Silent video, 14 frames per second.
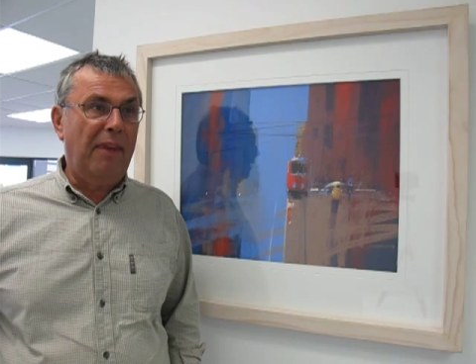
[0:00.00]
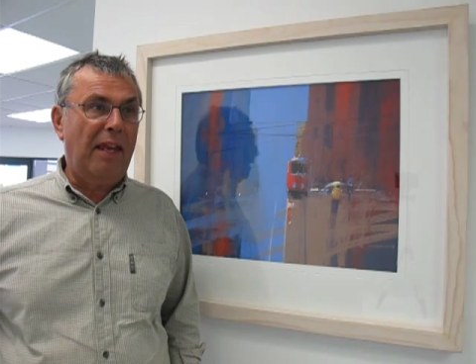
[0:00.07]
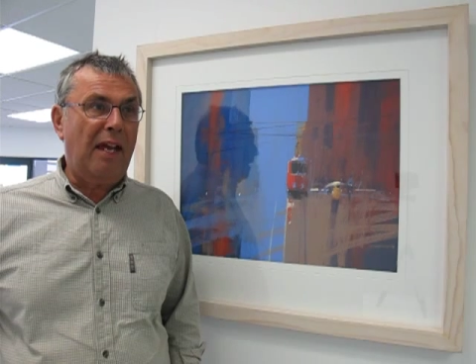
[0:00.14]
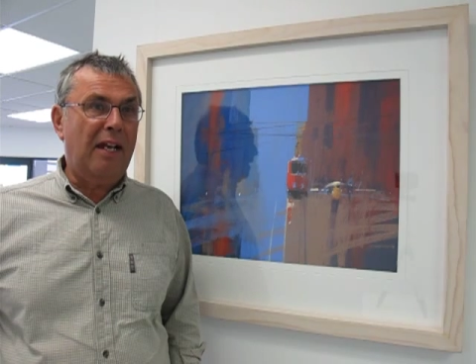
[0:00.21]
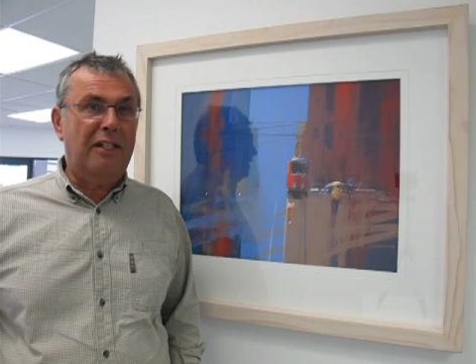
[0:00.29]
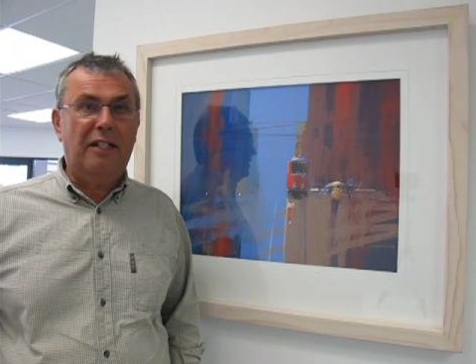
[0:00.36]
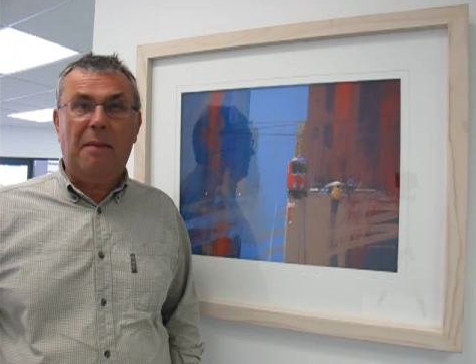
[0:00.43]

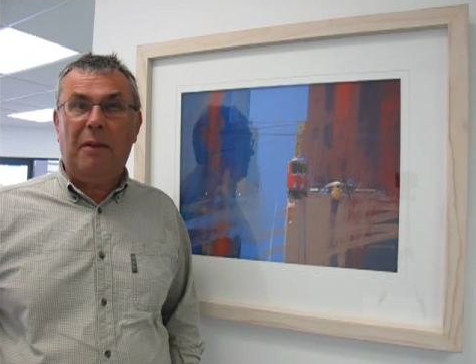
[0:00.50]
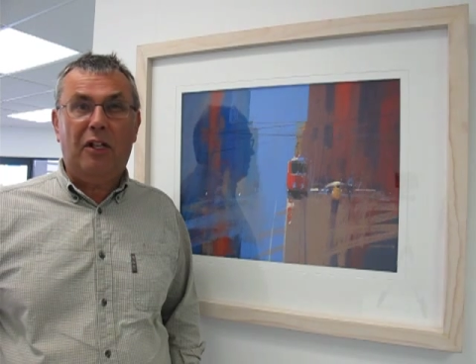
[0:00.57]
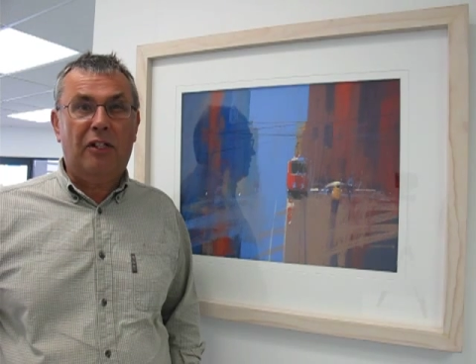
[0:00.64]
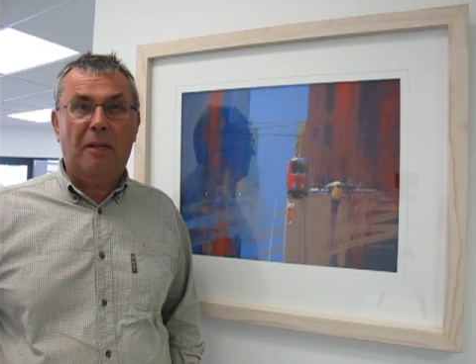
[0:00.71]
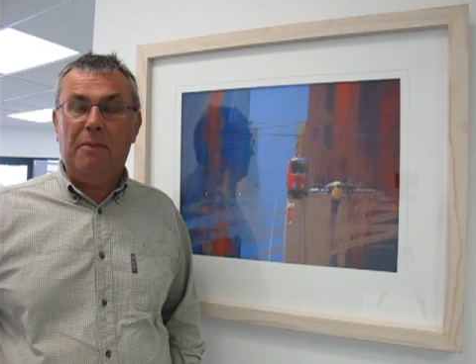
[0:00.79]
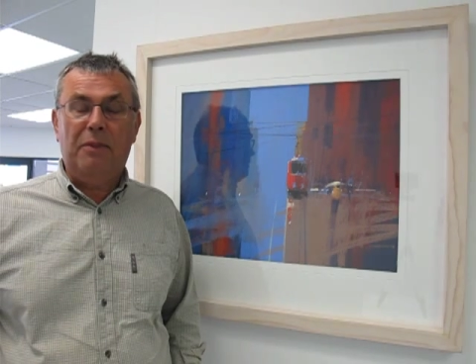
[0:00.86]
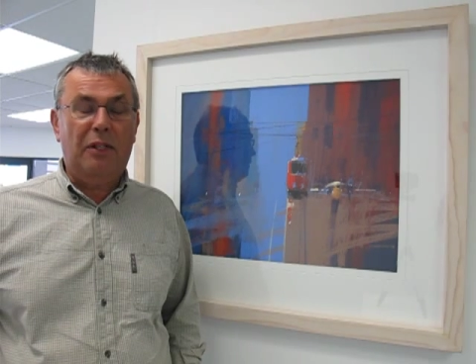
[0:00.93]
Academic
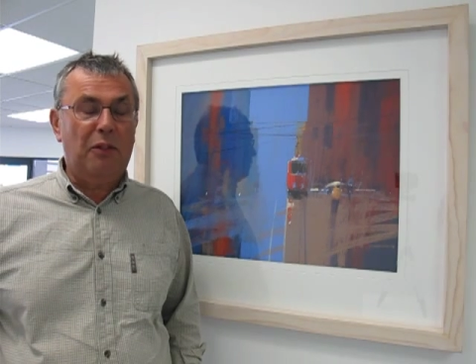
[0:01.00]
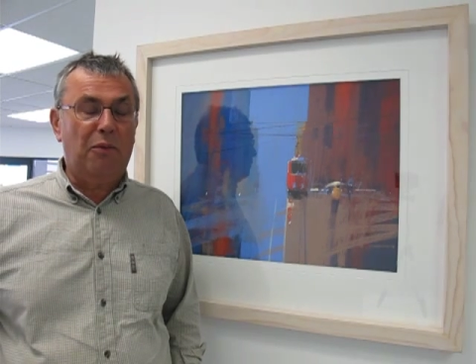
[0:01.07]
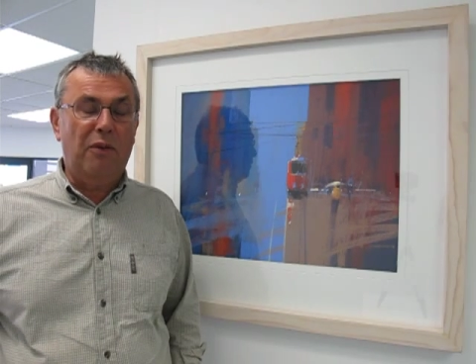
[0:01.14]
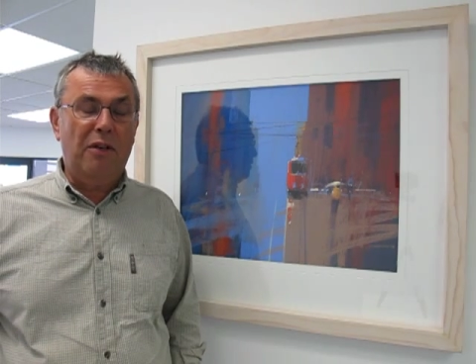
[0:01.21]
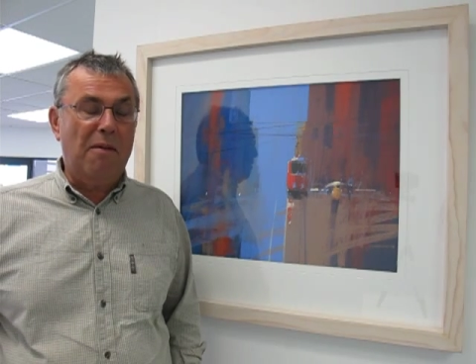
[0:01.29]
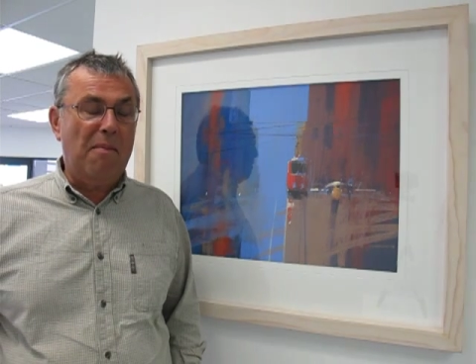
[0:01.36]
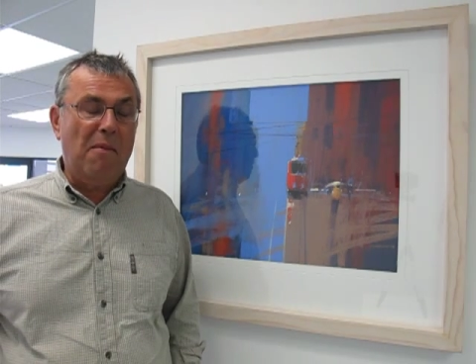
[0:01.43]
subjects were
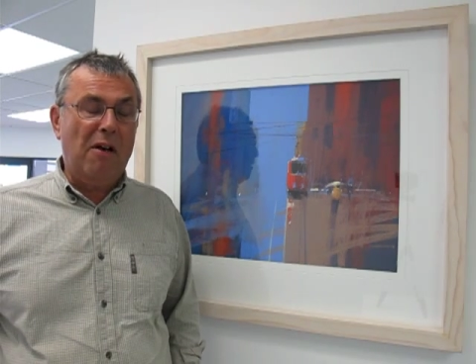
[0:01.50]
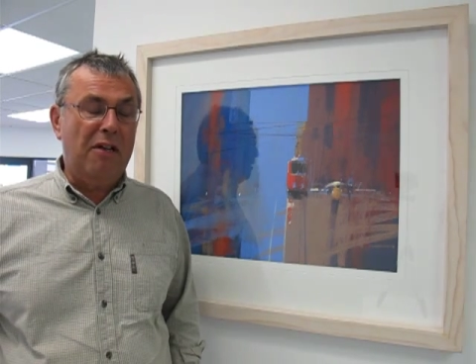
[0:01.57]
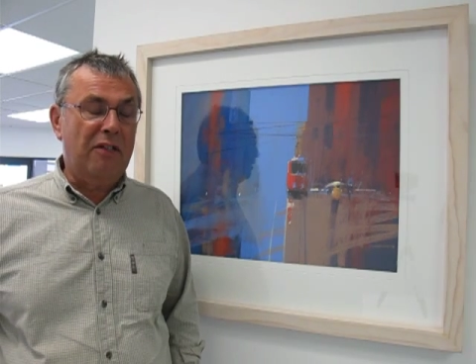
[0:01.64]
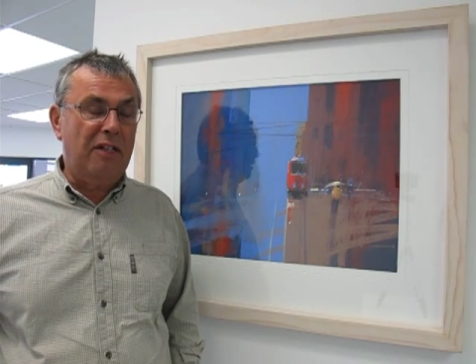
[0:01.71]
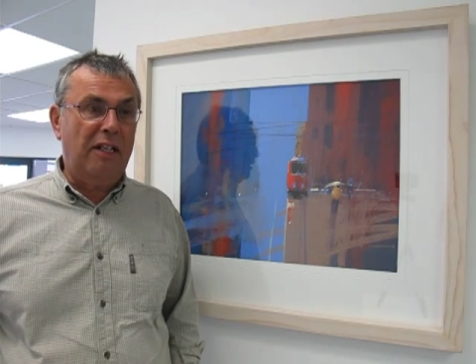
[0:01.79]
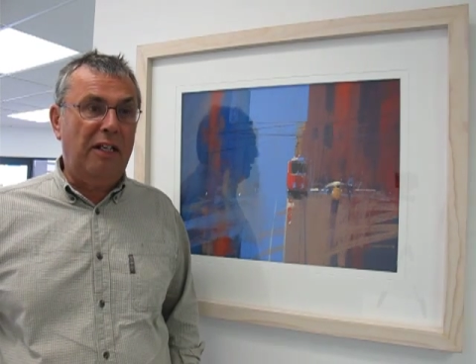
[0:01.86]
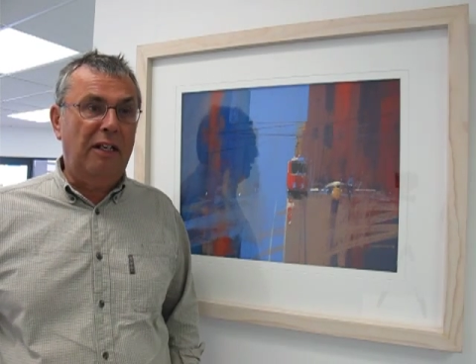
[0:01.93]
not my
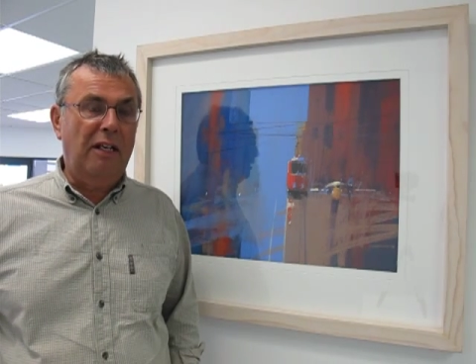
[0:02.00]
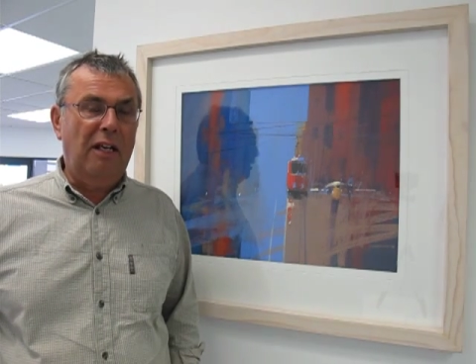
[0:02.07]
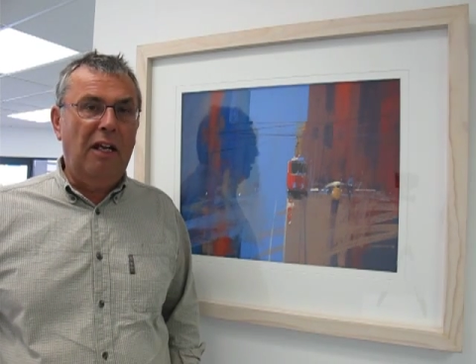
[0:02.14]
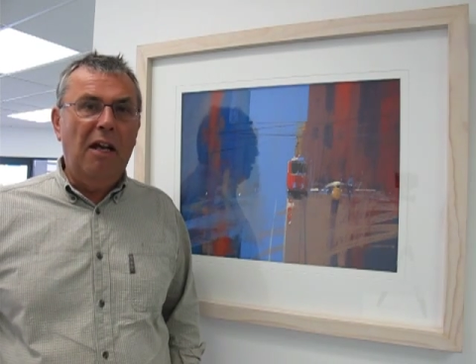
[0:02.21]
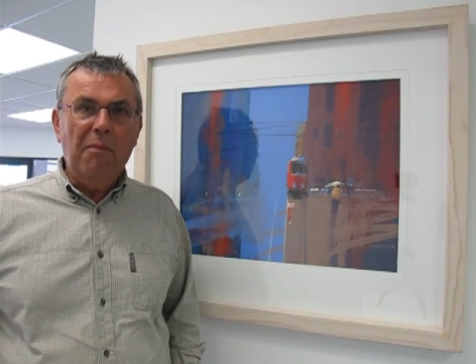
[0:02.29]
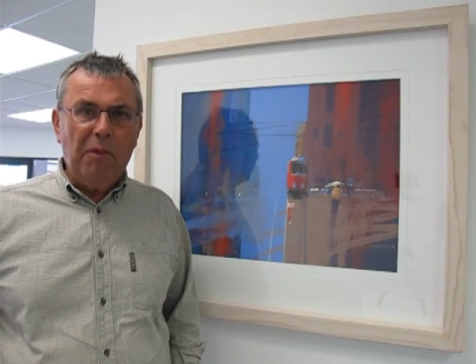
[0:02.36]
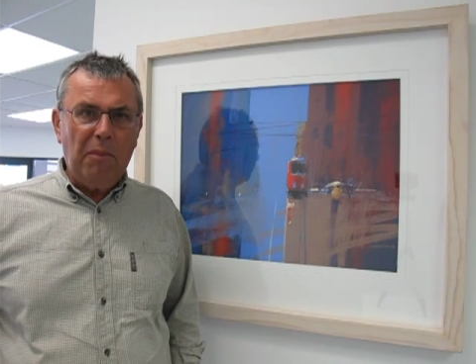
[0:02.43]
scene,
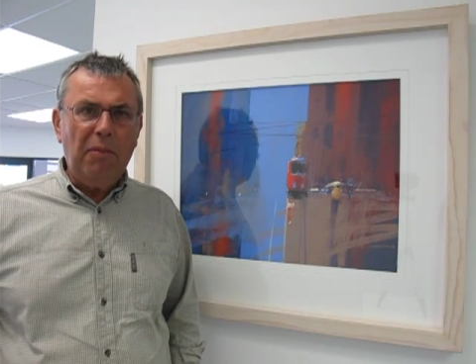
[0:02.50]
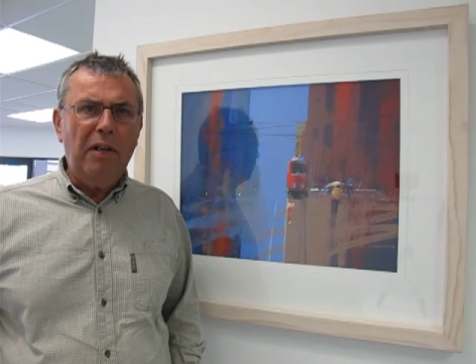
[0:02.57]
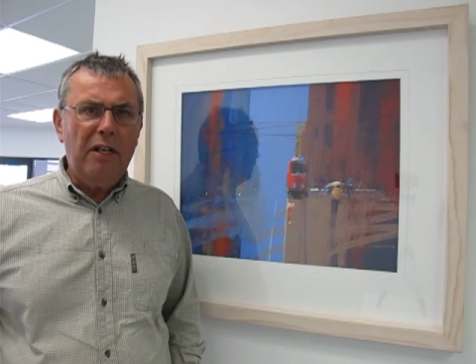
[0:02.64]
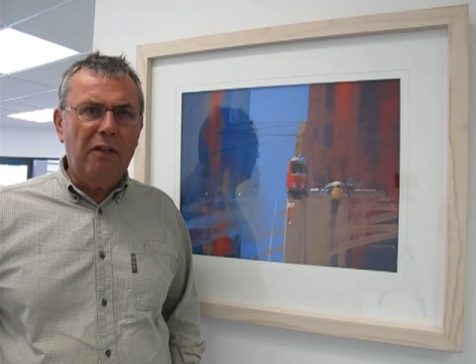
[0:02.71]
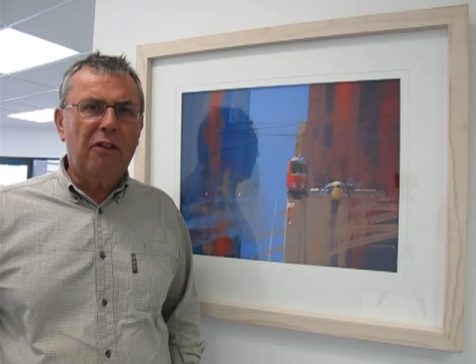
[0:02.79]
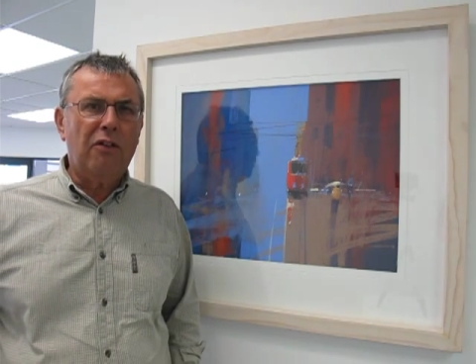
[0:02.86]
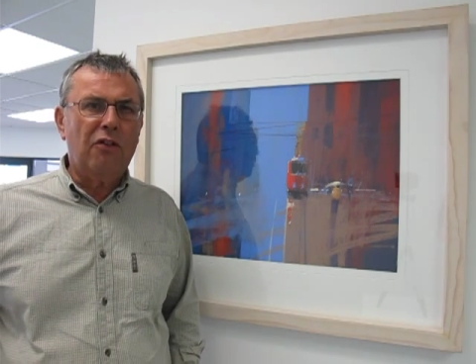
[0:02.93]
but pretty
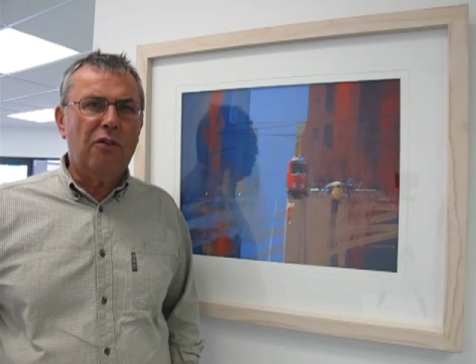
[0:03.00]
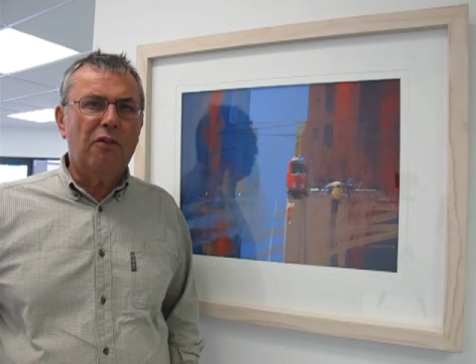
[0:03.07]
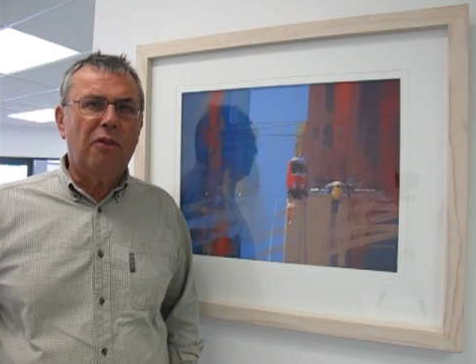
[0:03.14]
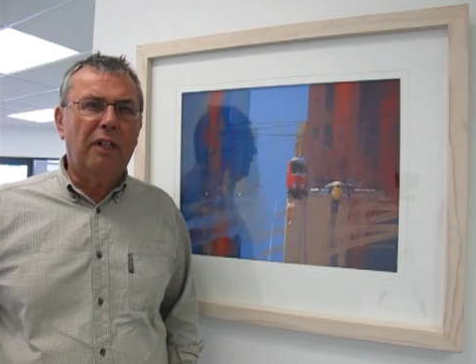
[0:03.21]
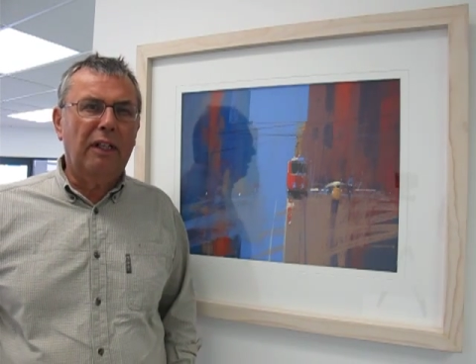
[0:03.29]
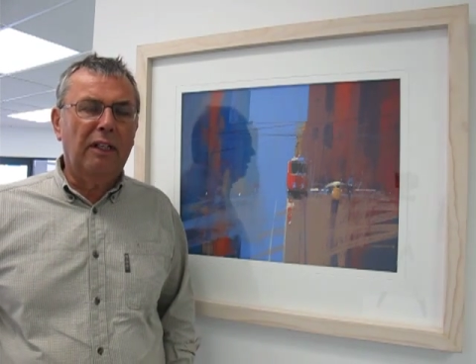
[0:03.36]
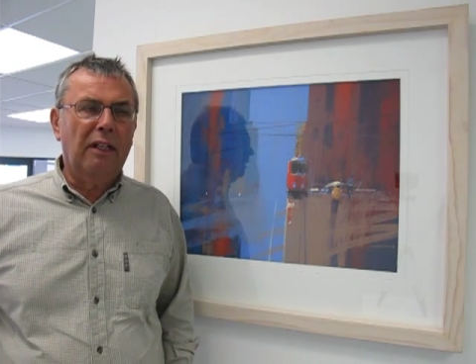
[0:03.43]
good at drawing.